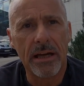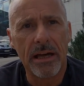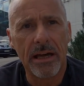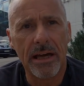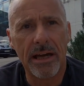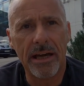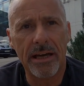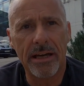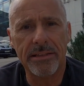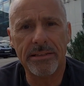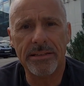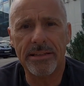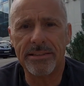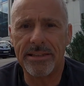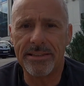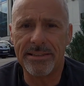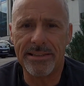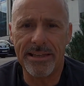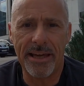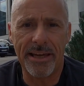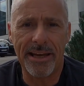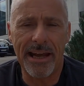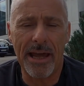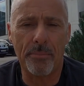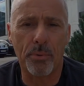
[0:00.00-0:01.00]
And as I
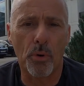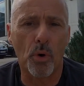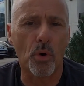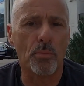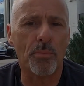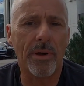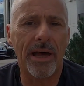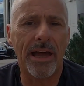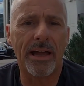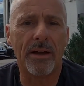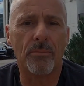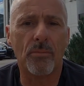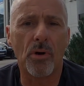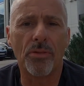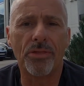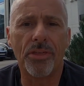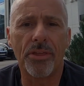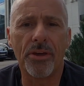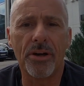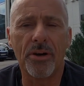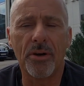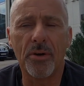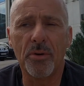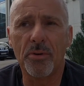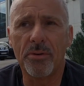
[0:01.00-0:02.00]
said, I broke mine a month
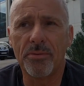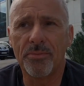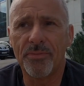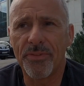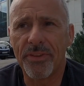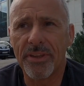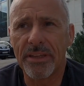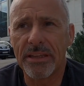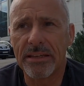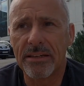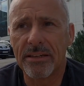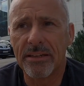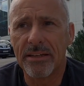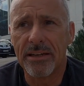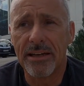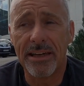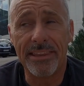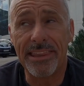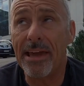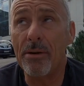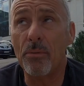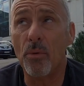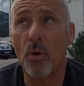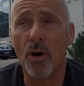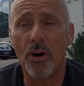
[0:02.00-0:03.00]
ago.
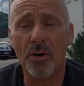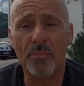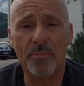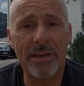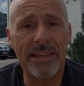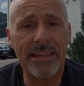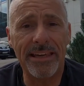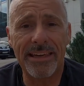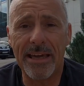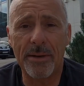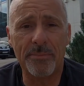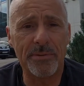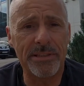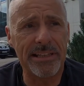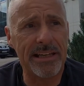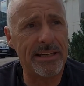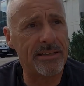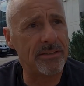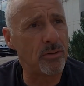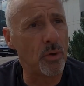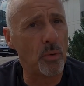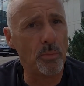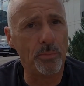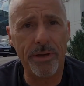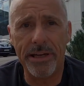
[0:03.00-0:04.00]
They warned me, they kept
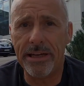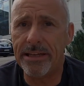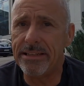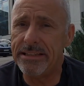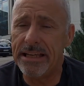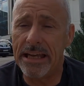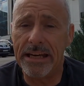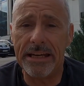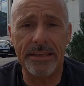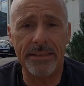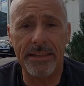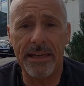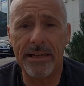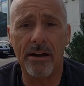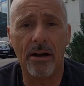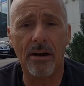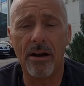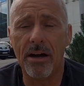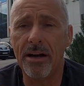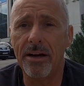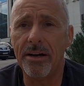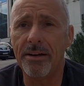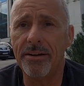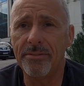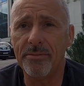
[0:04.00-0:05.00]
saying, don't be eating anything
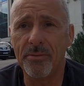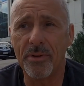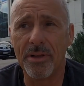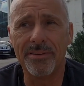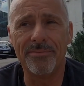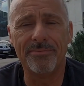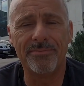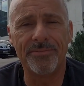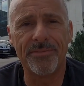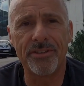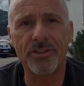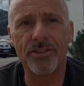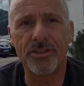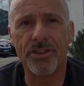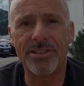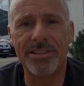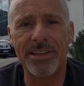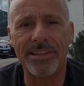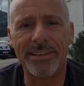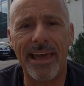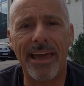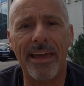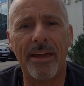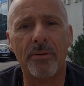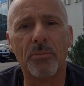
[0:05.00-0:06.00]
hard. Well, just as
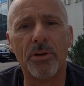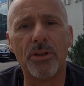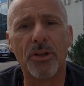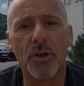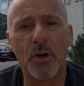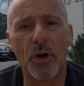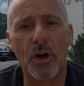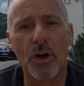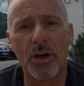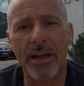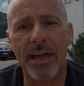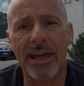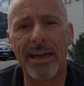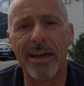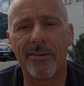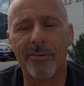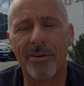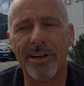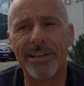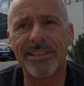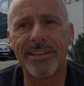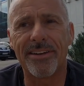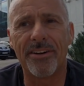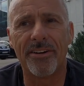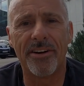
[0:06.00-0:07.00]
the time went on, I got
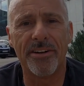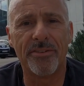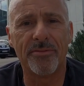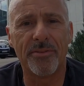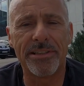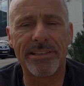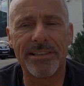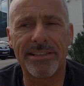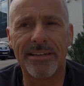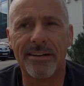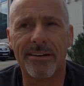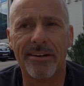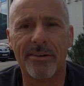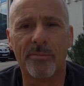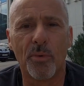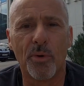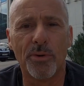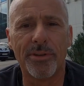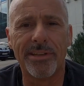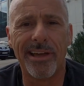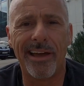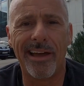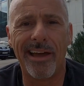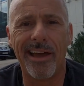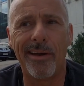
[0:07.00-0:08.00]
riskier and riskier, and
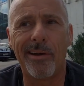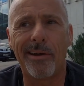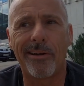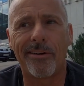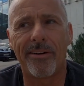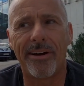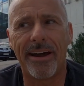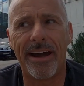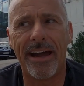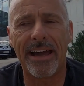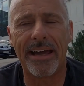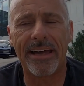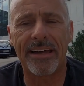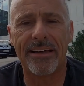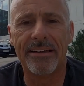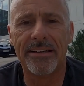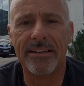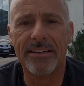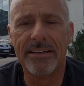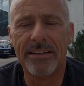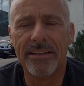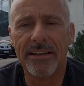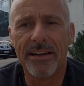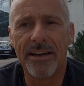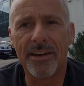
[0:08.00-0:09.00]
one day it cracked
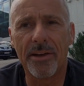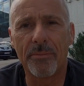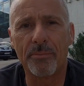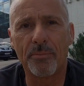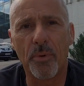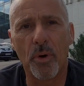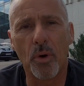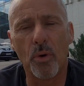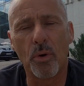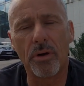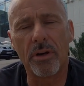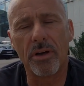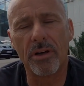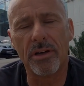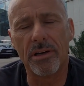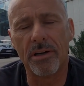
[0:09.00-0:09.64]
and it broke.